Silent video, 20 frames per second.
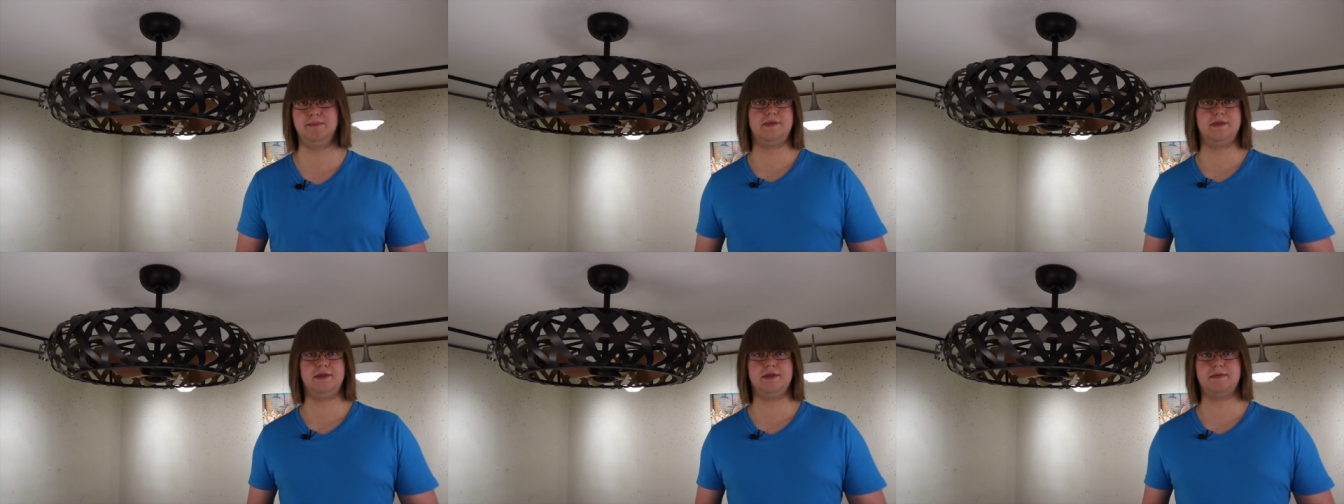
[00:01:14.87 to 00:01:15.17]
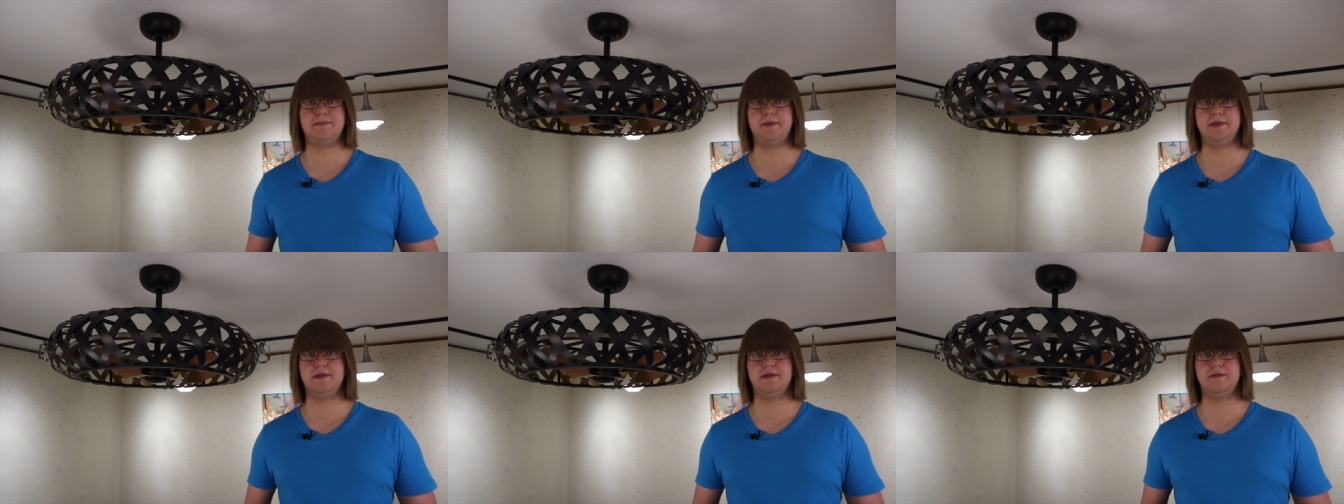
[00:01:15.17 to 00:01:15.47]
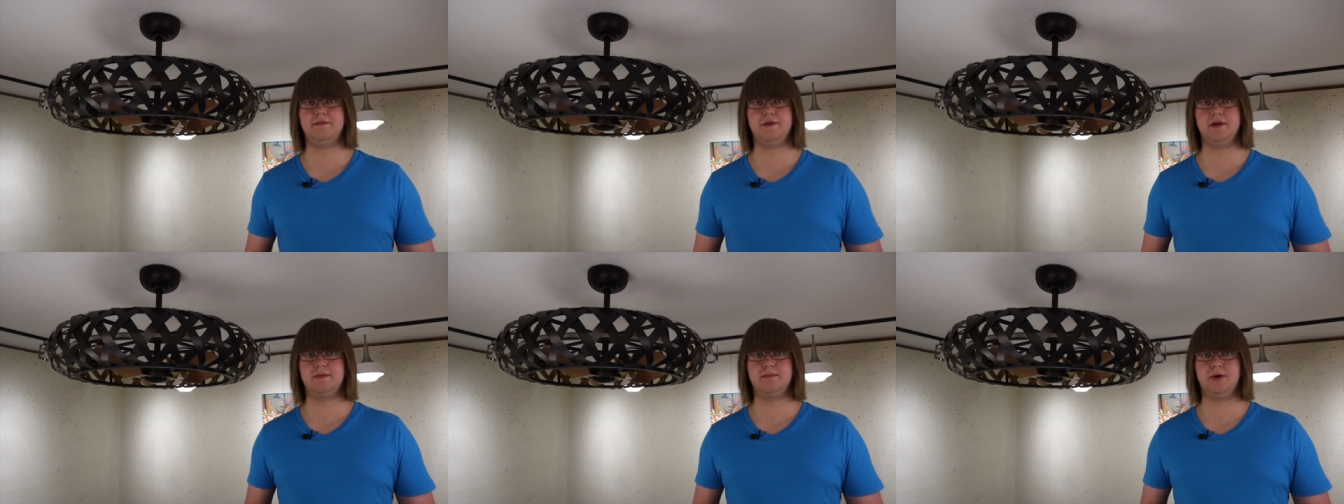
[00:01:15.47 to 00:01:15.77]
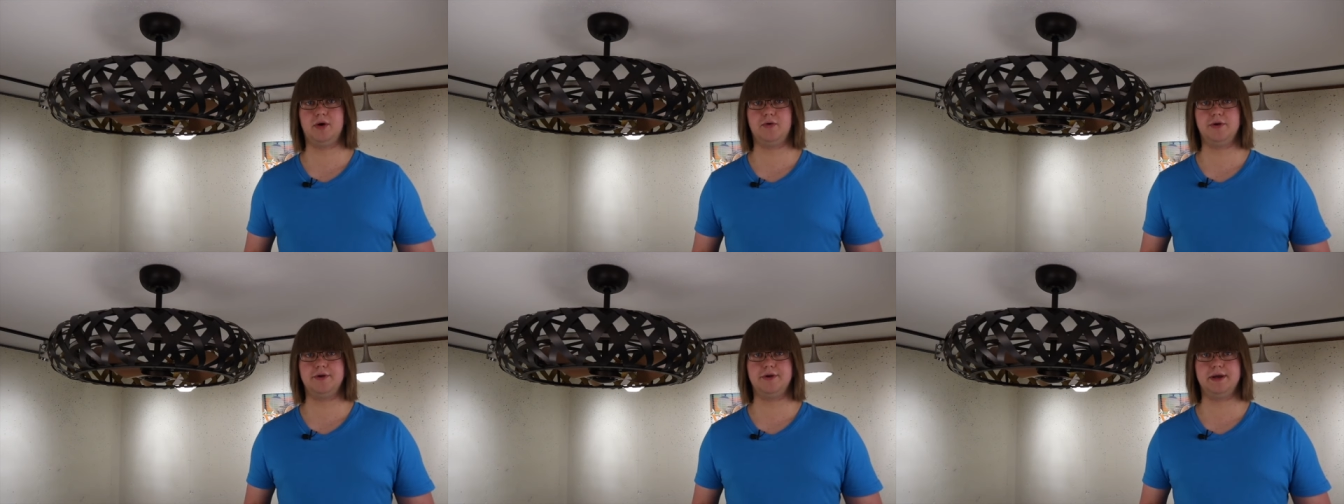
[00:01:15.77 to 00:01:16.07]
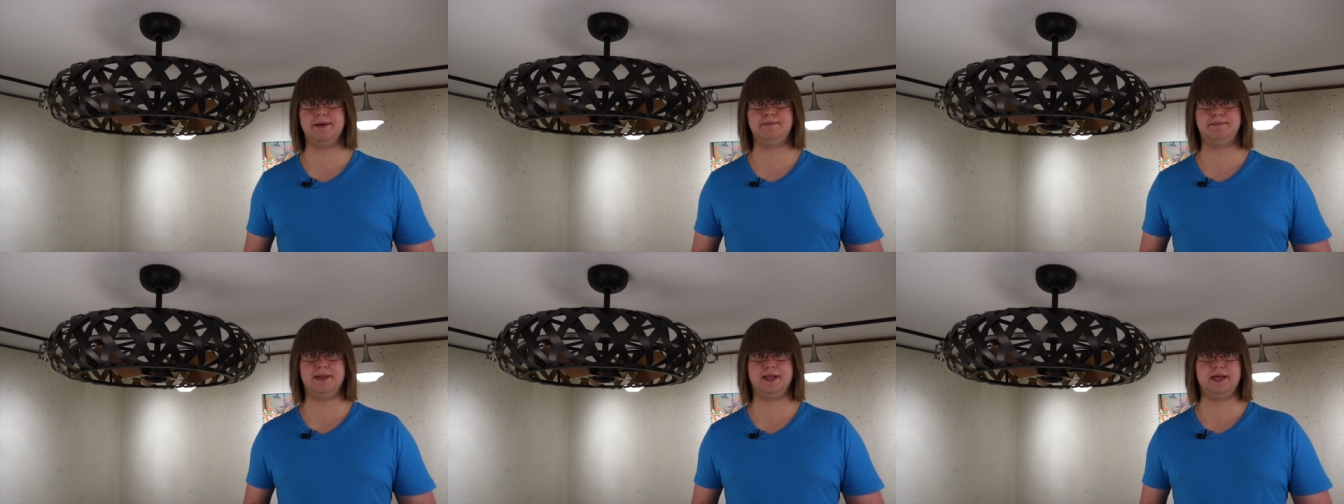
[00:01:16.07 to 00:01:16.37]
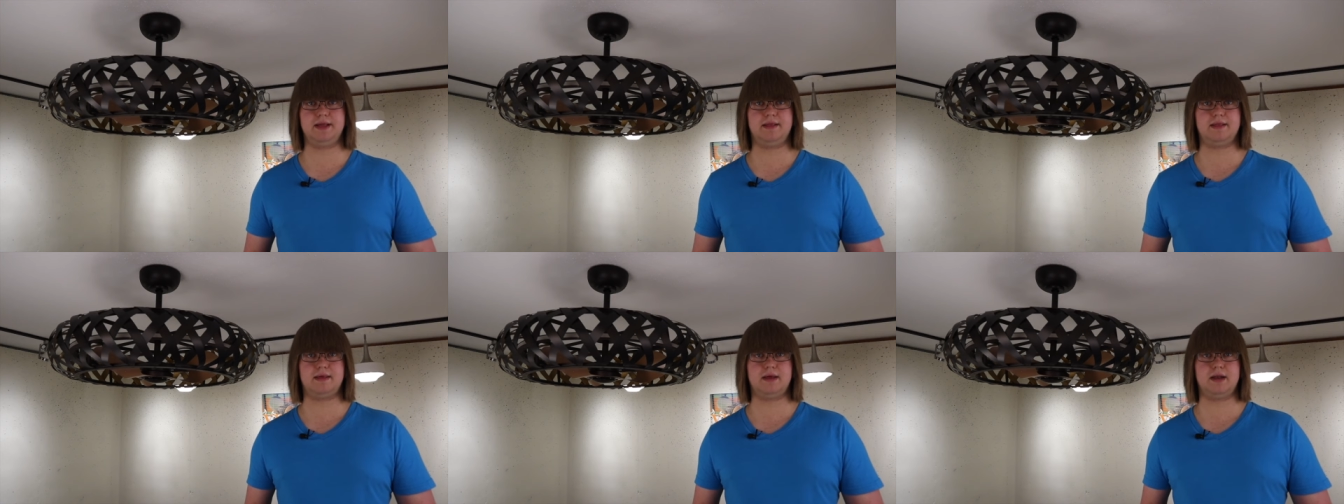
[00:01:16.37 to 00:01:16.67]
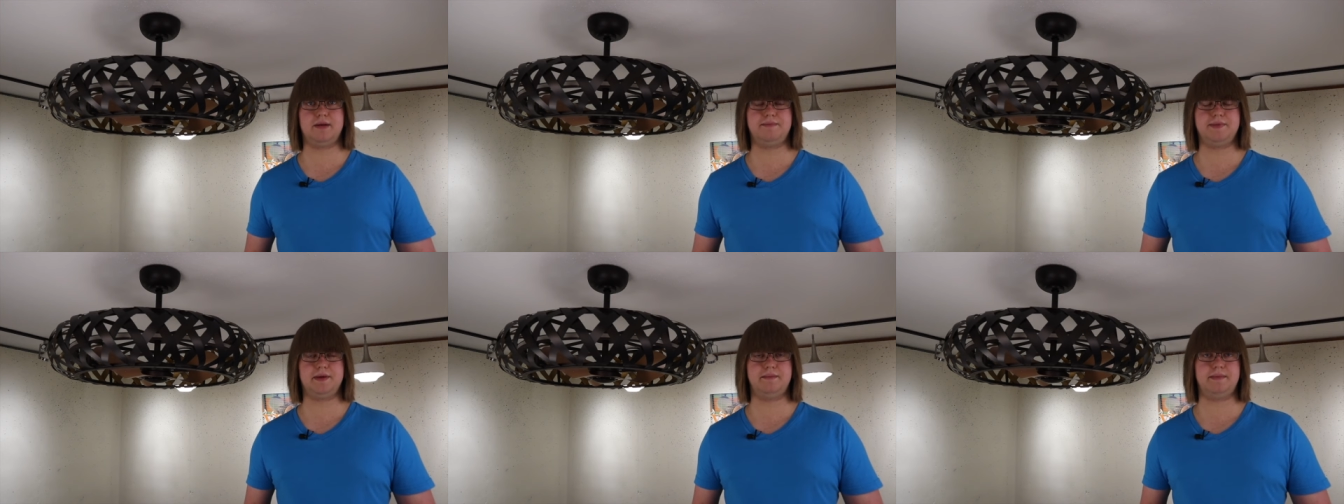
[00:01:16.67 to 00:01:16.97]
This specific motor and blade
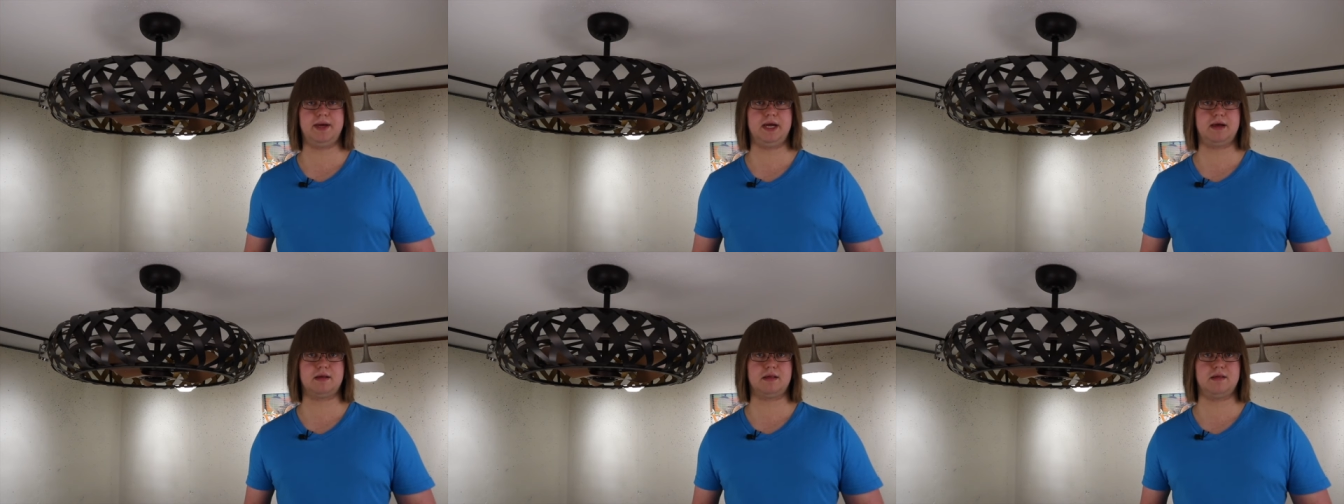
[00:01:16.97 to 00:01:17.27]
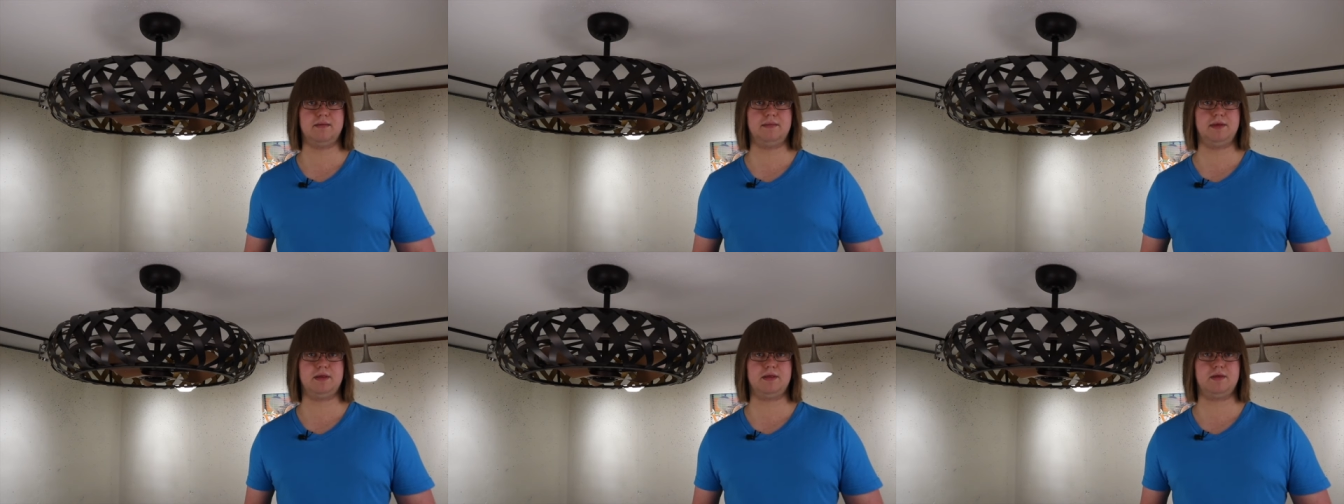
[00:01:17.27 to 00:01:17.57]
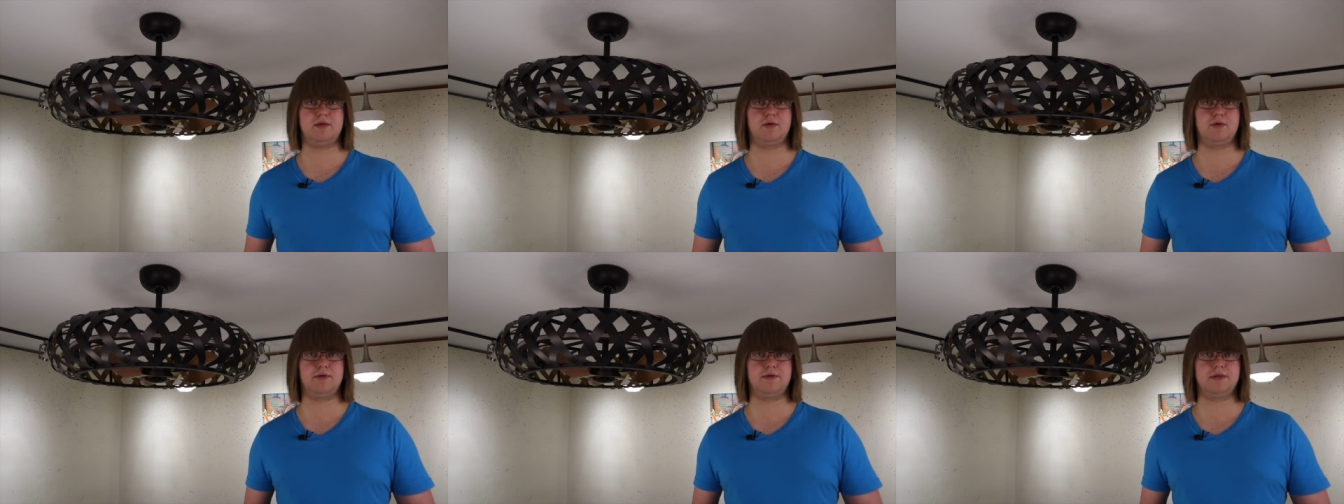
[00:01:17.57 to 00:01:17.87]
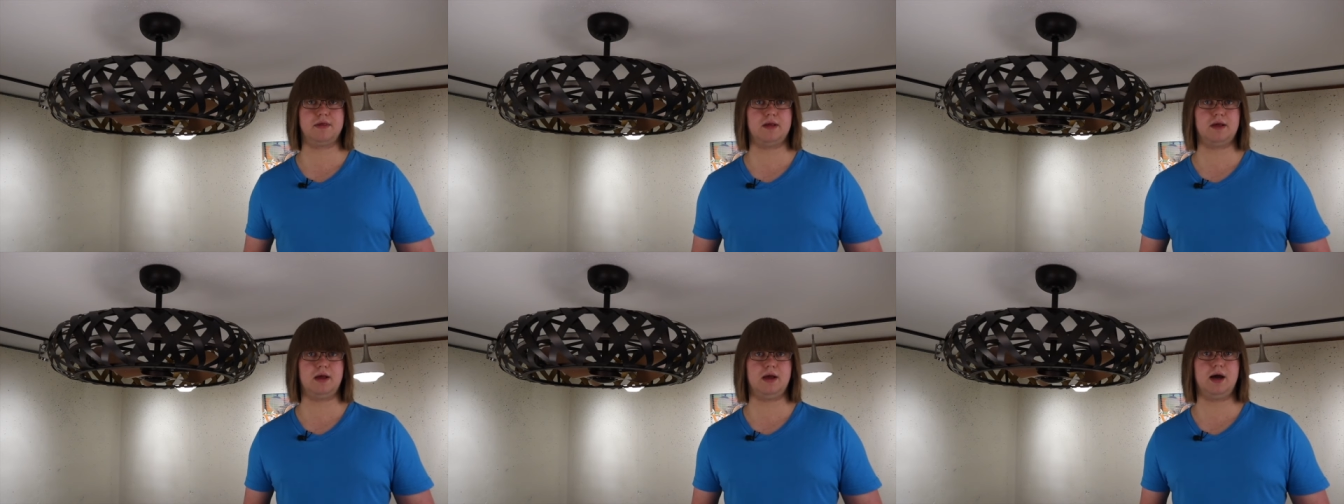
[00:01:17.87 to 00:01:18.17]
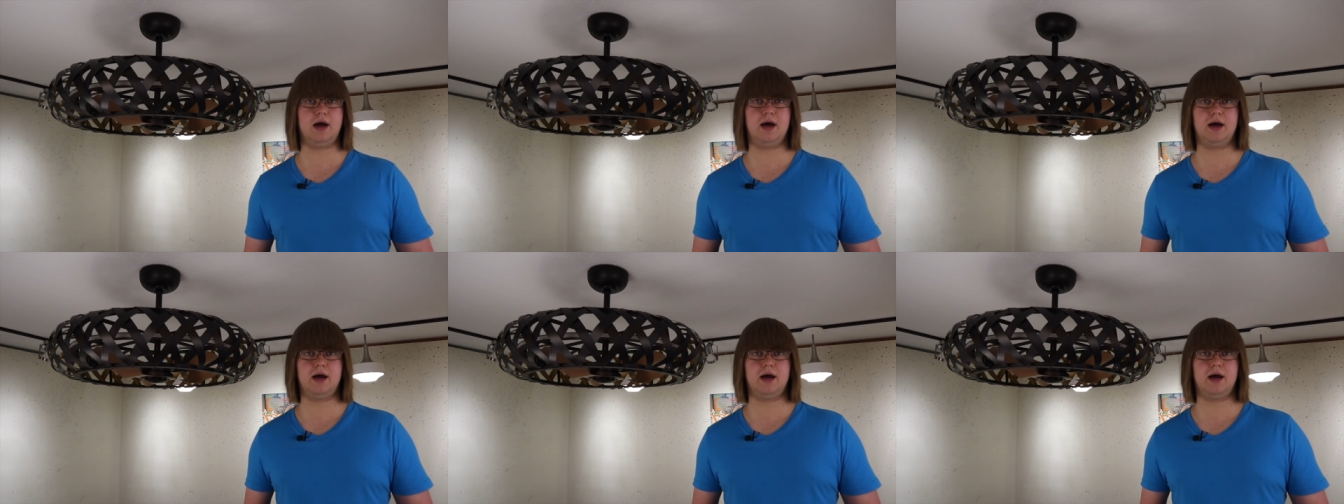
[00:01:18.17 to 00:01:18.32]
setup that Maxim is sourcing,